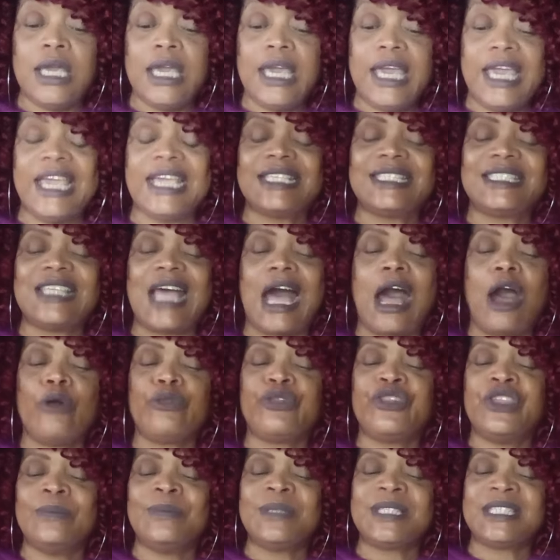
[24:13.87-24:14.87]

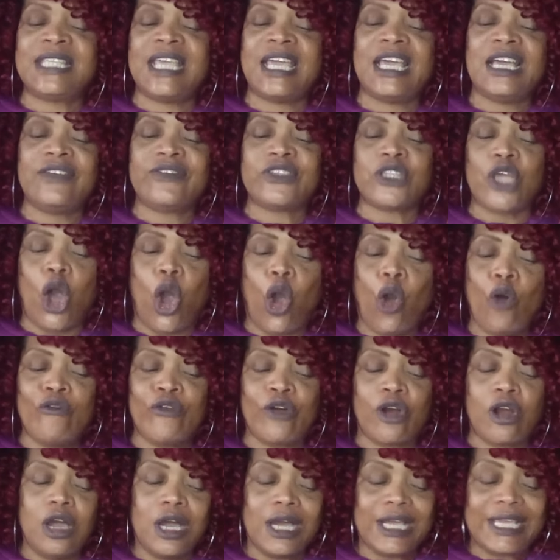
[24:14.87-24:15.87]
exalt themselves
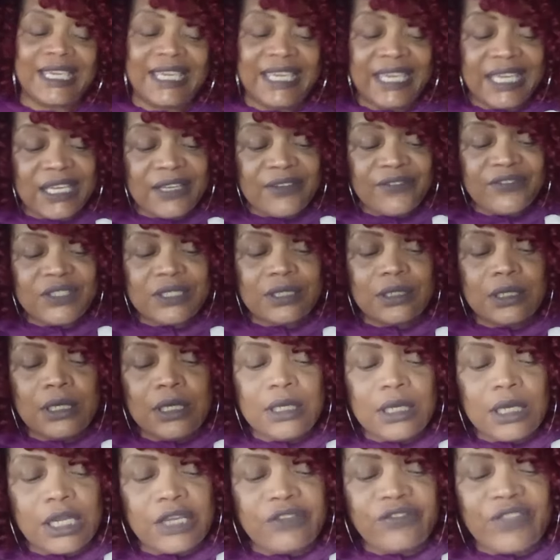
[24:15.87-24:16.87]
over a gift,
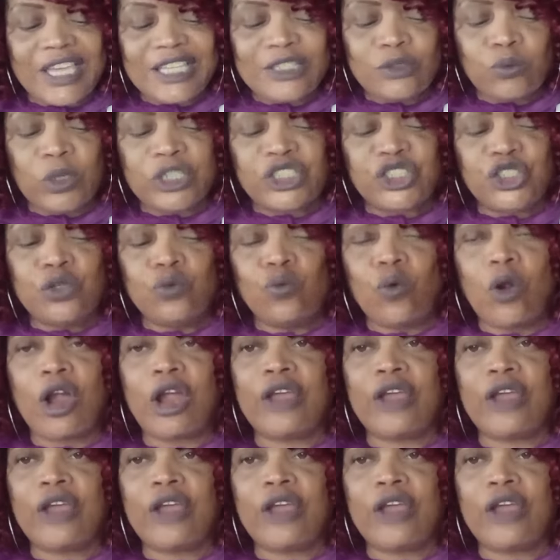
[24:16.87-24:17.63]
because that's what you were,